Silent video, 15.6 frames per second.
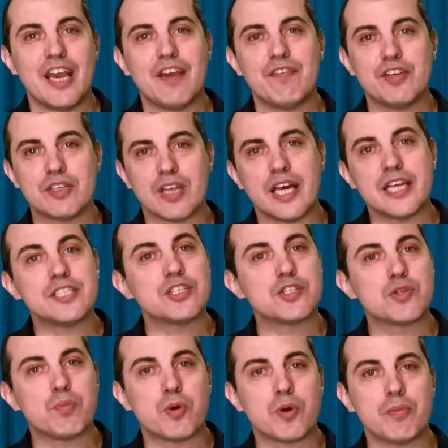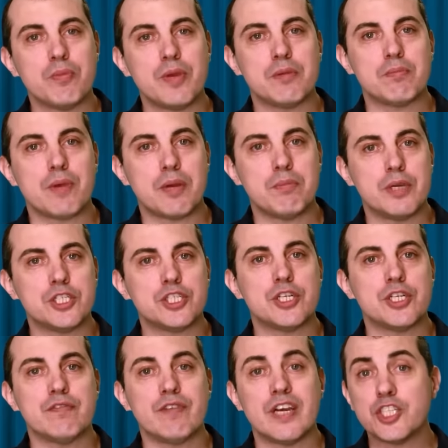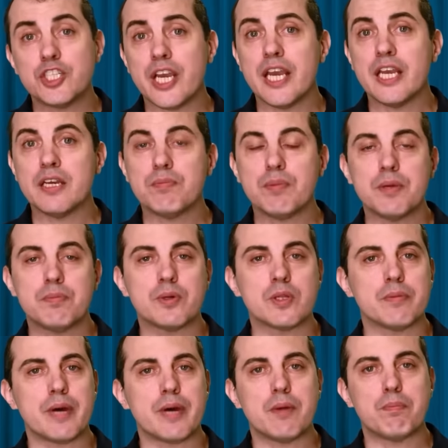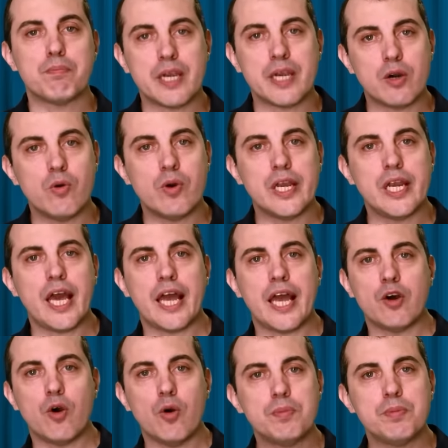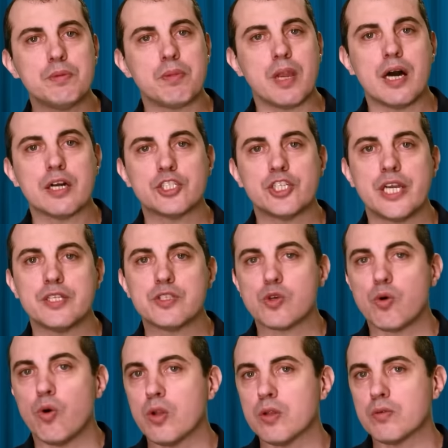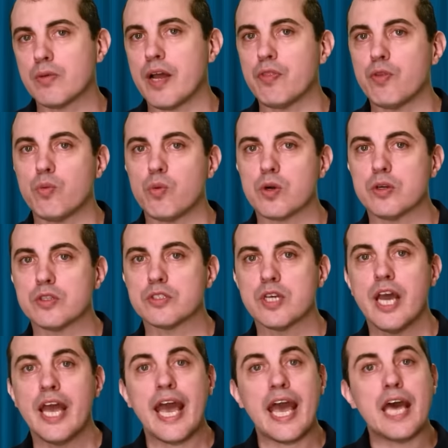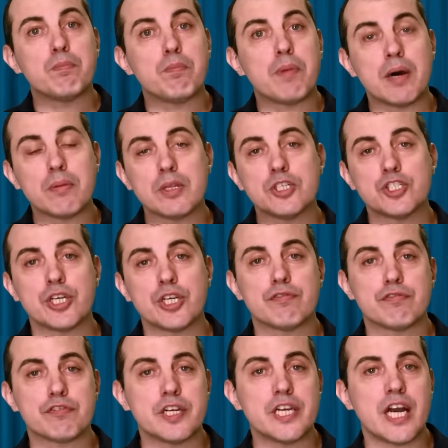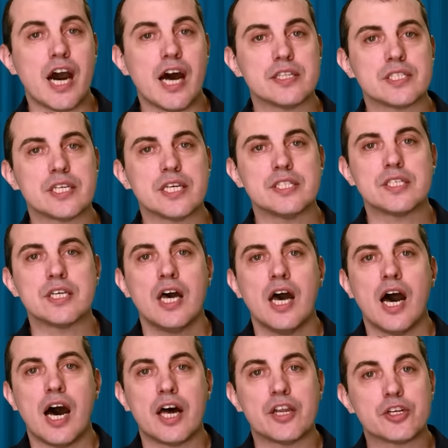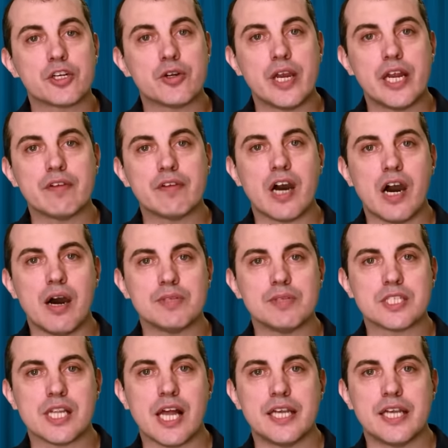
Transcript: If you'd like to support me in my mission of educating people about Bitcoin and open blockchains all around the world and publishing free content under Creative Commons